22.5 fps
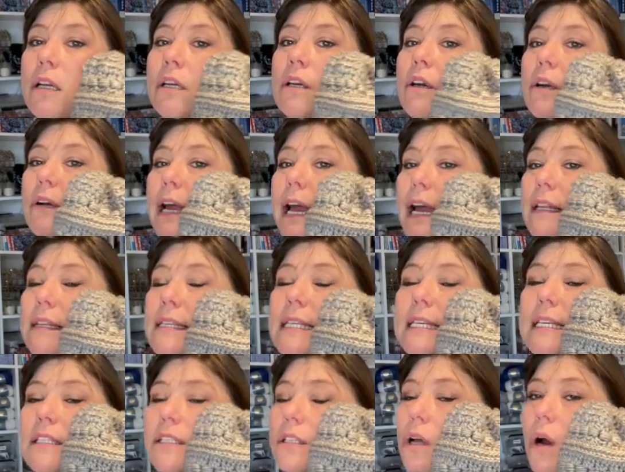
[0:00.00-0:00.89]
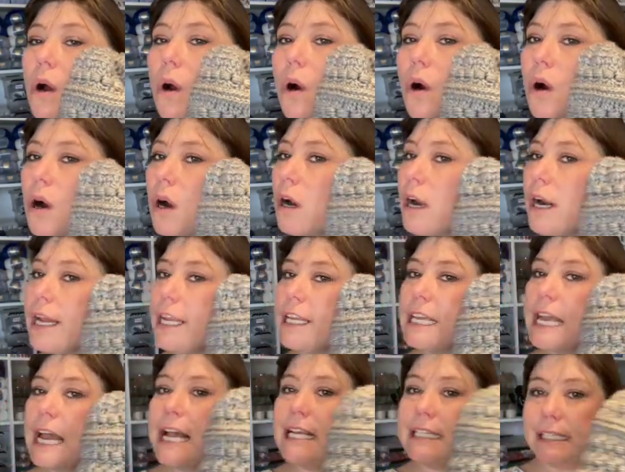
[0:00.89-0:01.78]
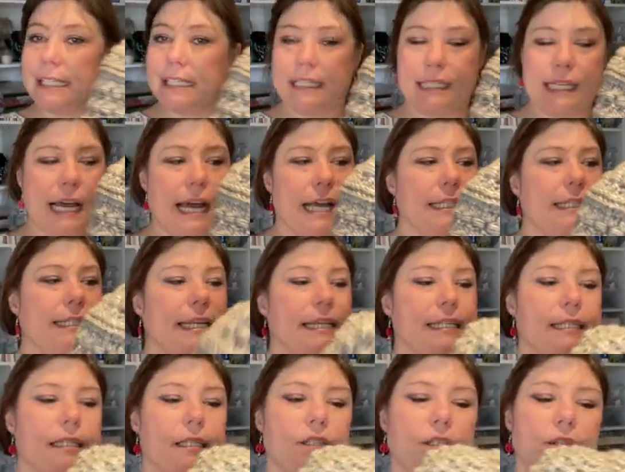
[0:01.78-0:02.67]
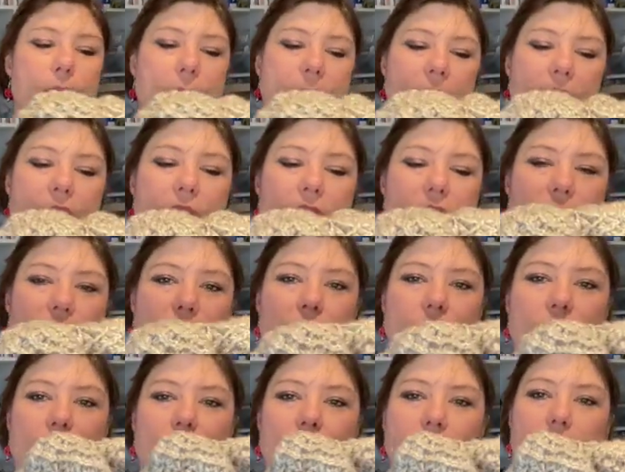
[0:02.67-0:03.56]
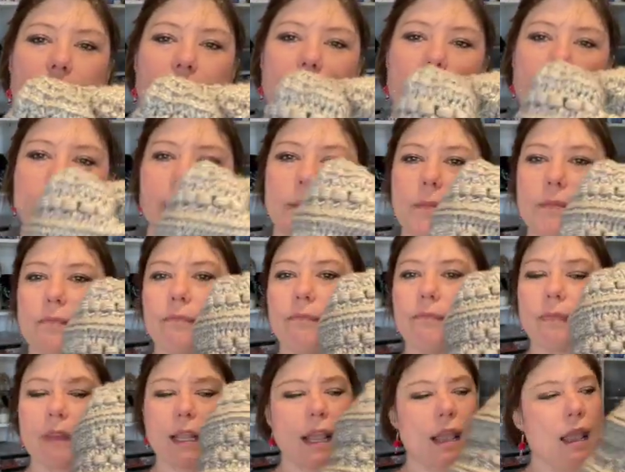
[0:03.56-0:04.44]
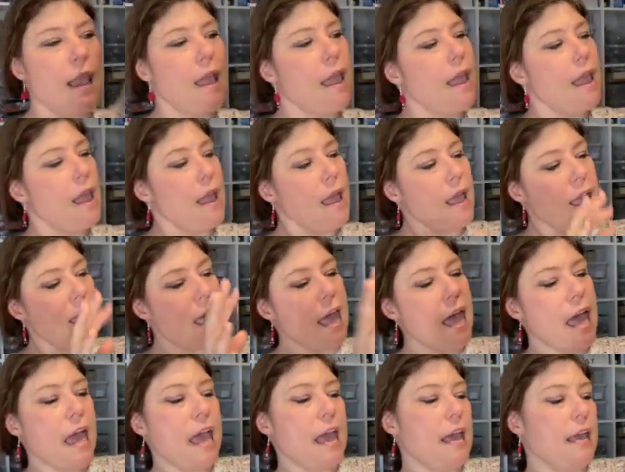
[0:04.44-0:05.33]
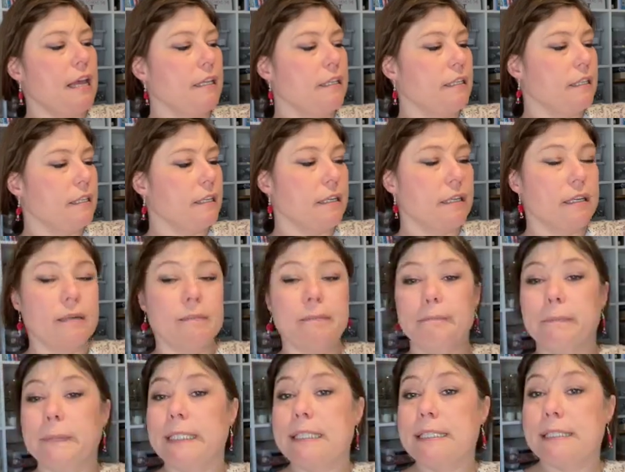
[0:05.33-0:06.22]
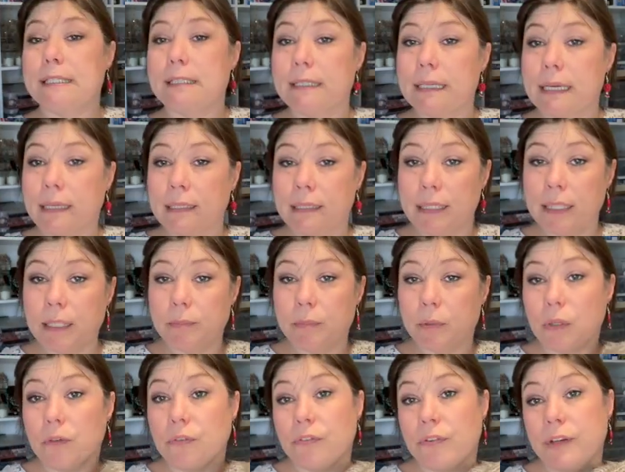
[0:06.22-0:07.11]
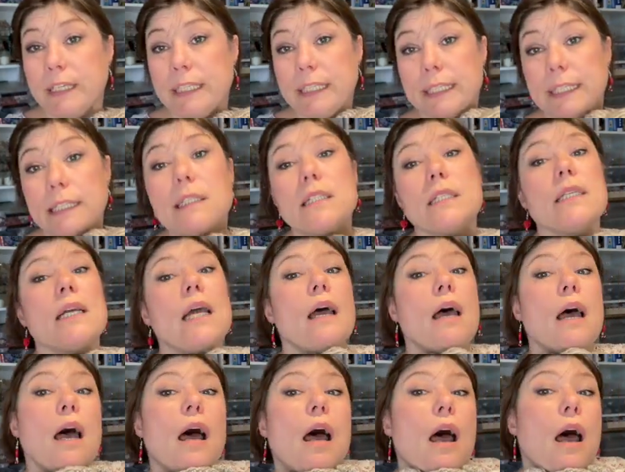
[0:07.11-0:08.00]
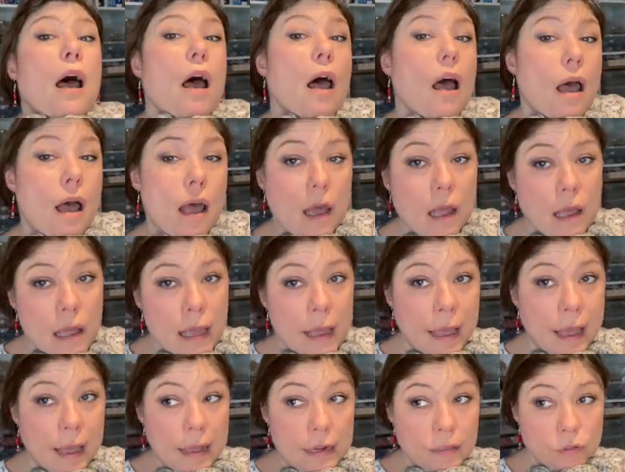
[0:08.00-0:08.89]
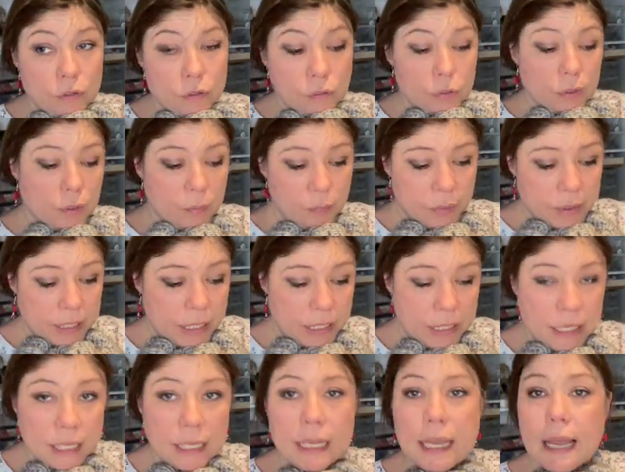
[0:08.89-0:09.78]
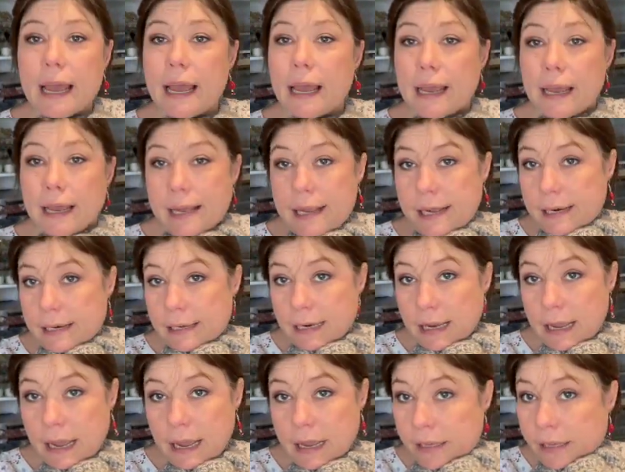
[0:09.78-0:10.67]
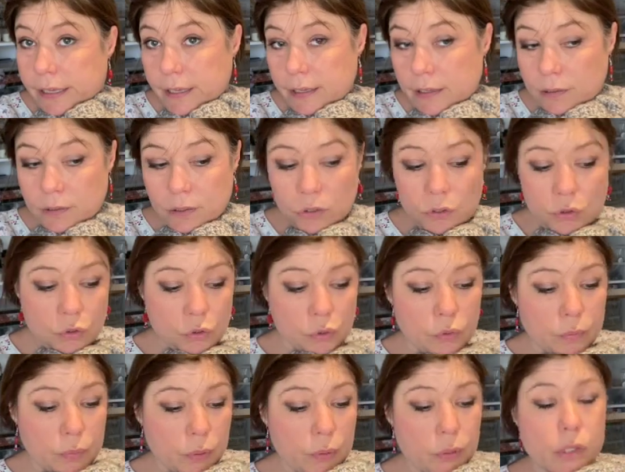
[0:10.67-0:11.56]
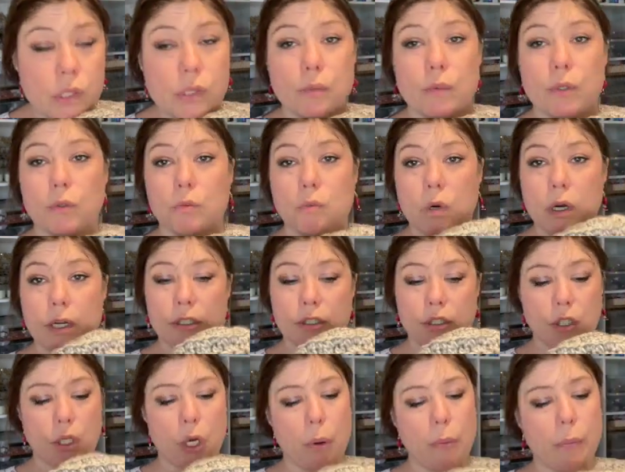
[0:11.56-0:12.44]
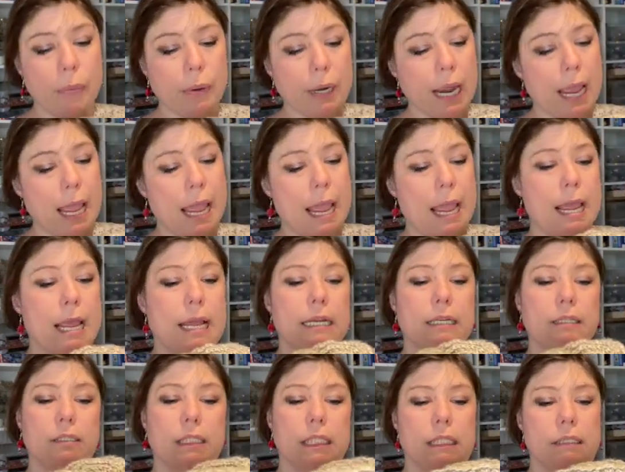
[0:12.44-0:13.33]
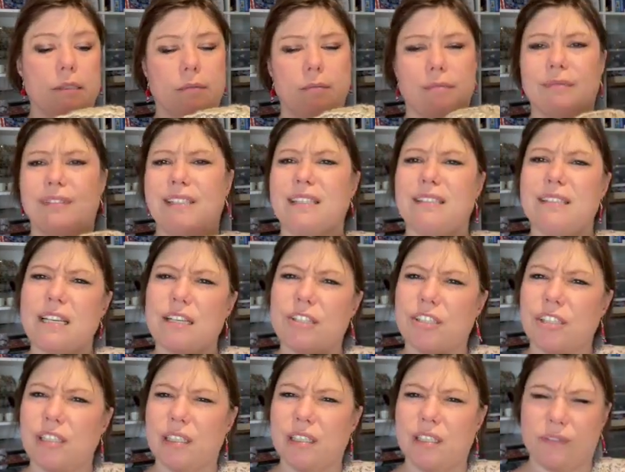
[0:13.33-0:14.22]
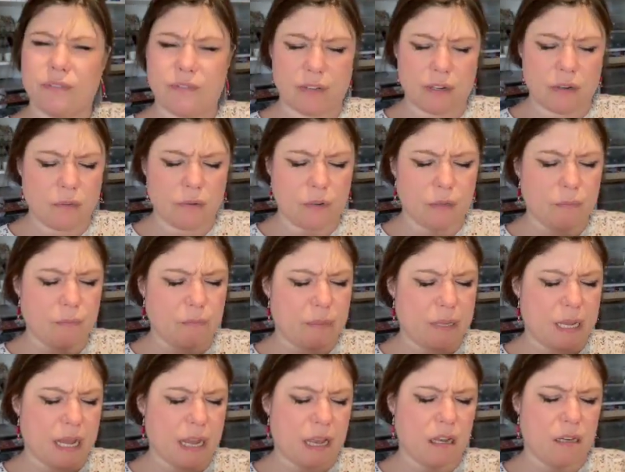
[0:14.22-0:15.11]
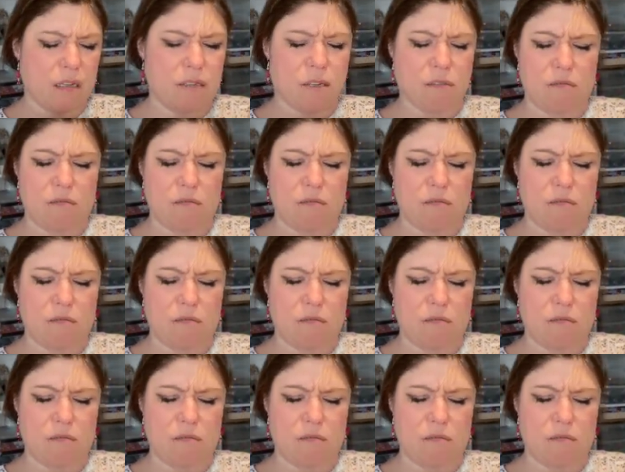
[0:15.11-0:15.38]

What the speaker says: her Etsy store. Yes. I tested the pattern for her, and incidentally, boyfriend needed a hat or a beanie, and I killed two birds with one stone, and that's actually a very bad